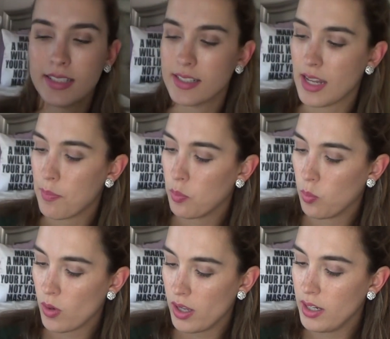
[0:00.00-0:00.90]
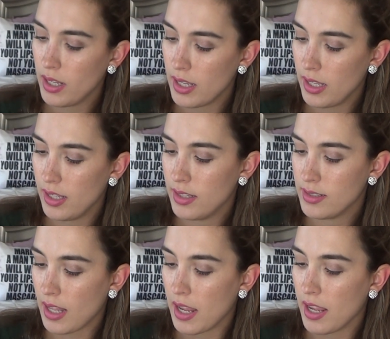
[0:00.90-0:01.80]
step 1
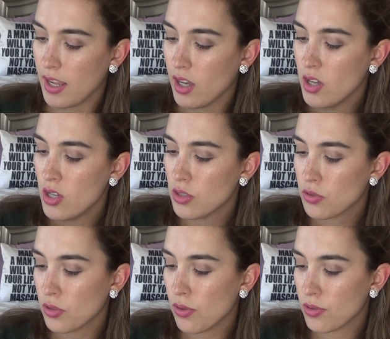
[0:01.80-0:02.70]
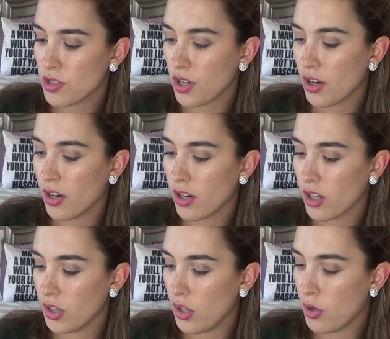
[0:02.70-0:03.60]
is a Truth Sugar
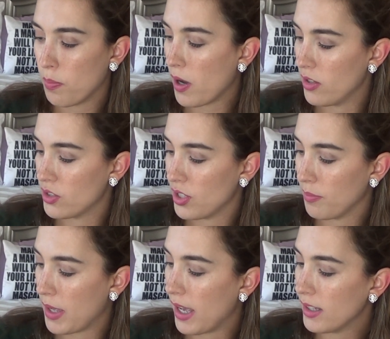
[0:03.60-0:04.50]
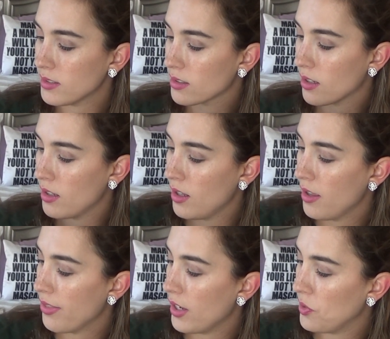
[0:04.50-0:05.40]
Glow Polishing Mask.
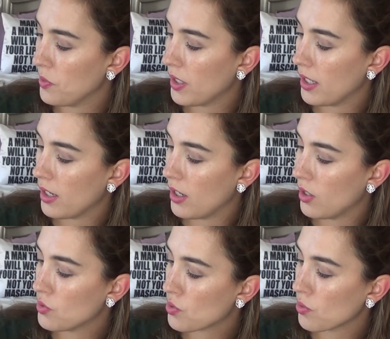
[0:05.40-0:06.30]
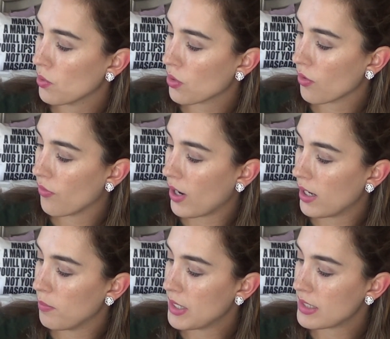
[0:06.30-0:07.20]
Then you get a Truth
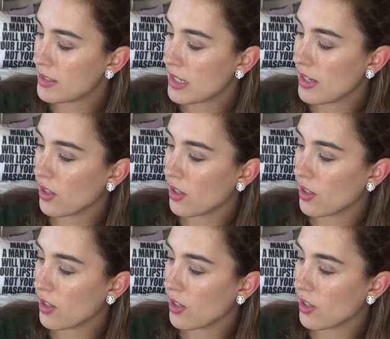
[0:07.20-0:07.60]
Vitamin C